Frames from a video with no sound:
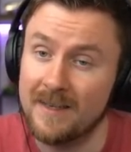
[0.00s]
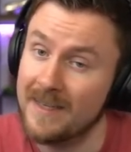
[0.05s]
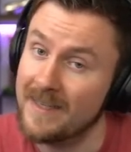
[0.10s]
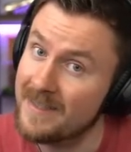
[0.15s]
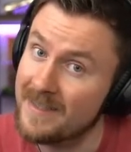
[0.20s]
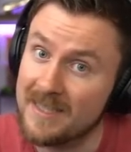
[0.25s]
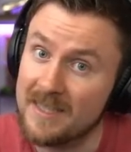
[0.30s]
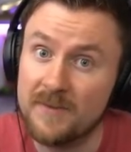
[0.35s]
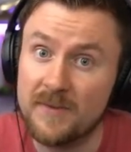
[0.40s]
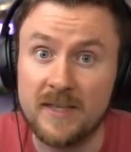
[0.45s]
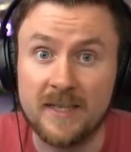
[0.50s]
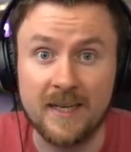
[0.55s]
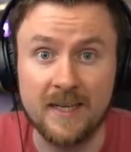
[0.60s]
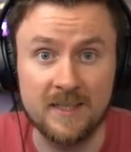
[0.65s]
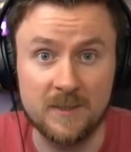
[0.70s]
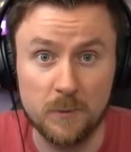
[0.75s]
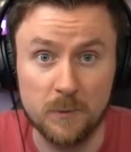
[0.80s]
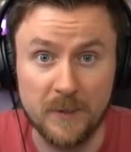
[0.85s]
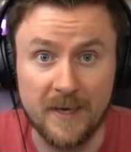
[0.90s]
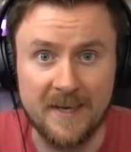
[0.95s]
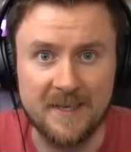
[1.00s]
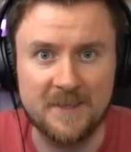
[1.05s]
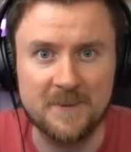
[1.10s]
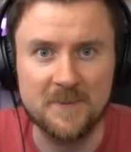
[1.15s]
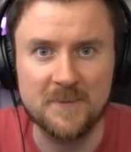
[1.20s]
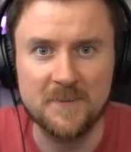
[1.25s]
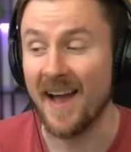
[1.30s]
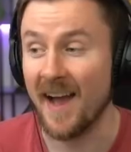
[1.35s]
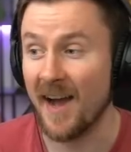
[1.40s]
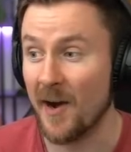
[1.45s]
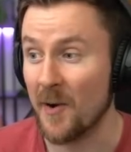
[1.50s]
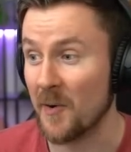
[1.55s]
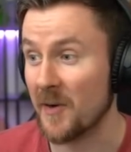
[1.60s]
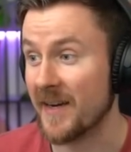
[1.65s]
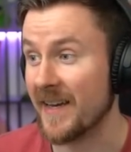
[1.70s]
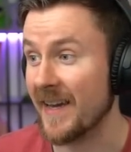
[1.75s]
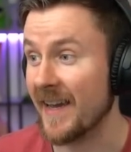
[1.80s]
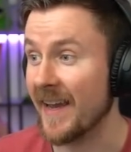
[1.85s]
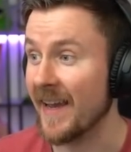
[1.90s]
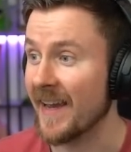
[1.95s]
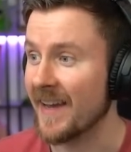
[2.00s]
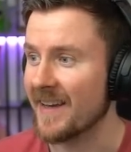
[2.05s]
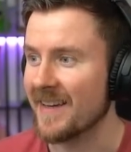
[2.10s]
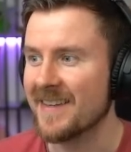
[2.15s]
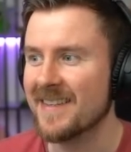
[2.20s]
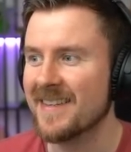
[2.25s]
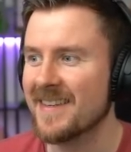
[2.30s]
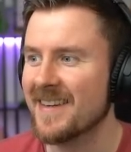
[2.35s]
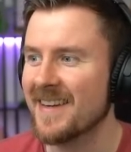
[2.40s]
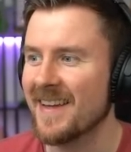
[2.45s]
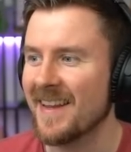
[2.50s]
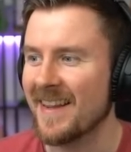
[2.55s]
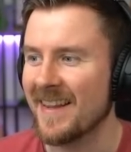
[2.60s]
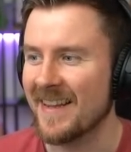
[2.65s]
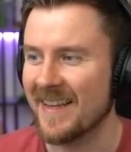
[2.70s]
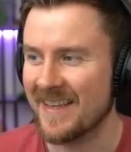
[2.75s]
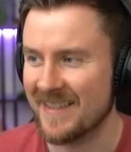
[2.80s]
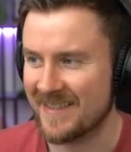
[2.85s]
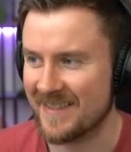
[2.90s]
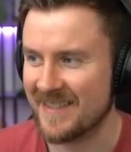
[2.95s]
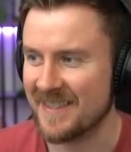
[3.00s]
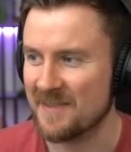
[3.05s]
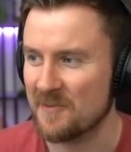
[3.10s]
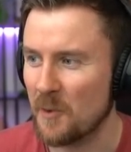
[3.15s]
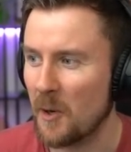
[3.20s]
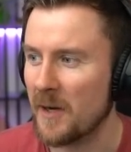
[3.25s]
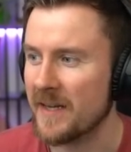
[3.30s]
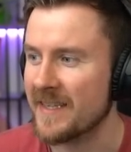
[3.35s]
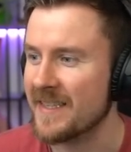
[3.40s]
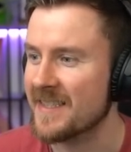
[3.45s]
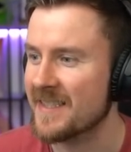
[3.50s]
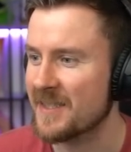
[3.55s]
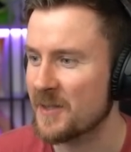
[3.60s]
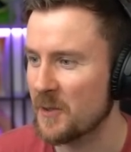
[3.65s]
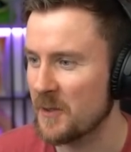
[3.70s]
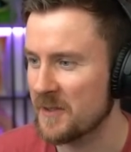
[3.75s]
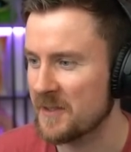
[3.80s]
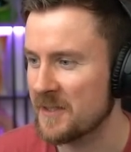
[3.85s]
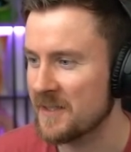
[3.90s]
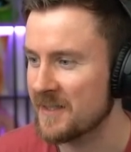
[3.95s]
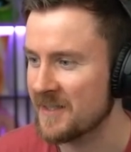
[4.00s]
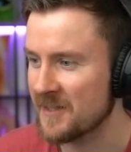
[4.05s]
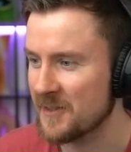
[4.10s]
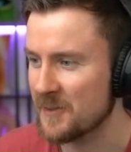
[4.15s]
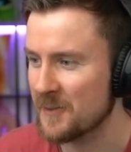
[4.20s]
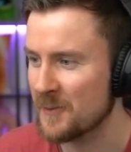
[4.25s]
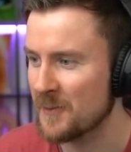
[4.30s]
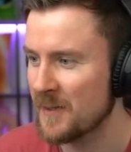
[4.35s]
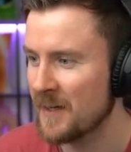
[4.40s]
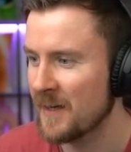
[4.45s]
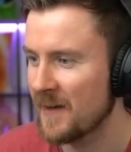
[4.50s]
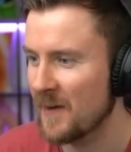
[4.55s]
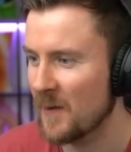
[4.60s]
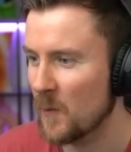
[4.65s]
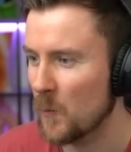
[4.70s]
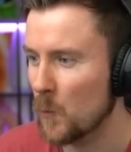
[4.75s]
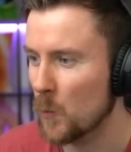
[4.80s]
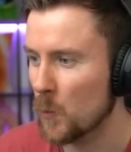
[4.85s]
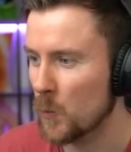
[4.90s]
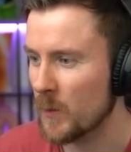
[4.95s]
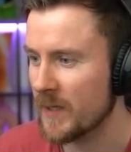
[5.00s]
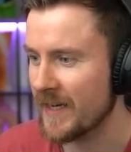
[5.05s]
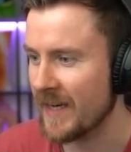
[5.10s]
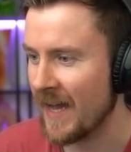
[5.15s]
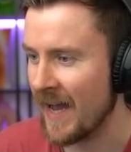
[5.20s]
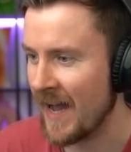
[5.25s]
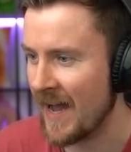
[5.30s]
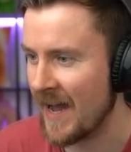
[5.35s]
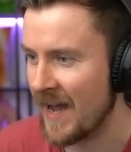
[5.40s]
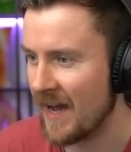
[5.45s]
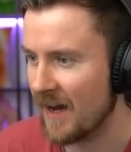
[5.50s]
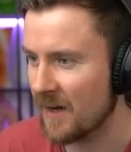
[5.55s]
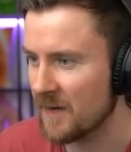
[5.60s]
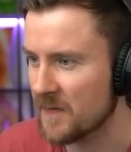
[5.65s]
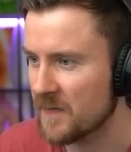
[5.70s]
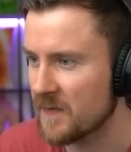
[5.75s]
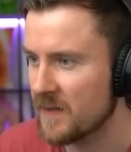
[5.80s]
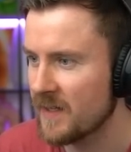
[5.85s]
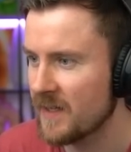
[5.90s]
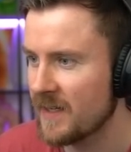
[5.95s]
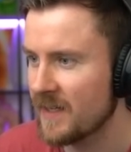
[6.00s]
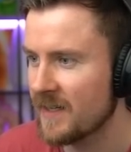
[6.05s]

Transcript: Let's see if they can do that. Okay, let's see what he's going to do. We have...